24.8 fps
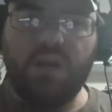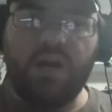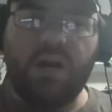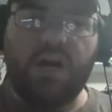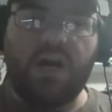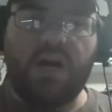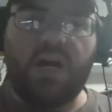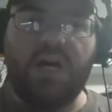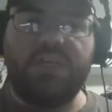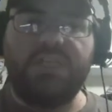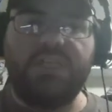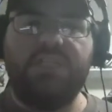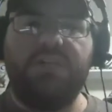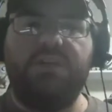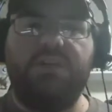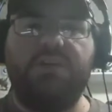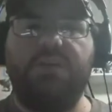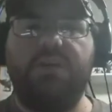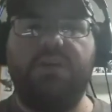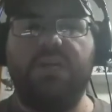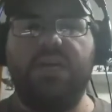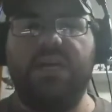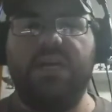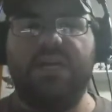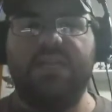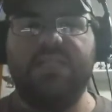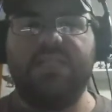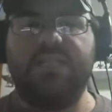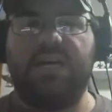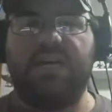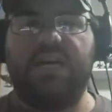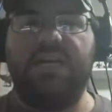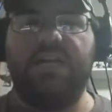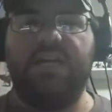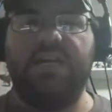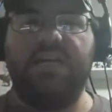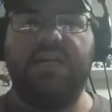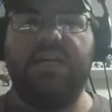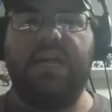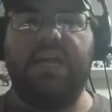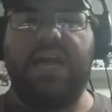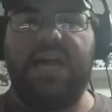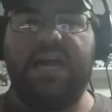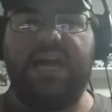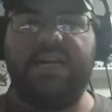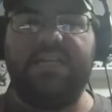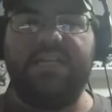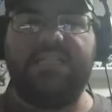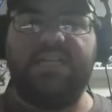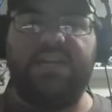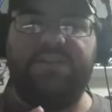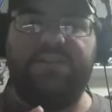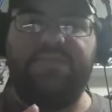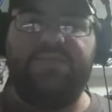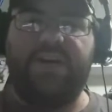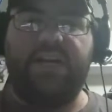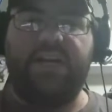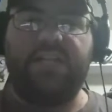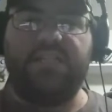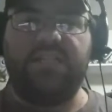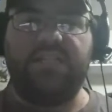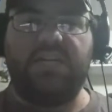Also, Azana has the effect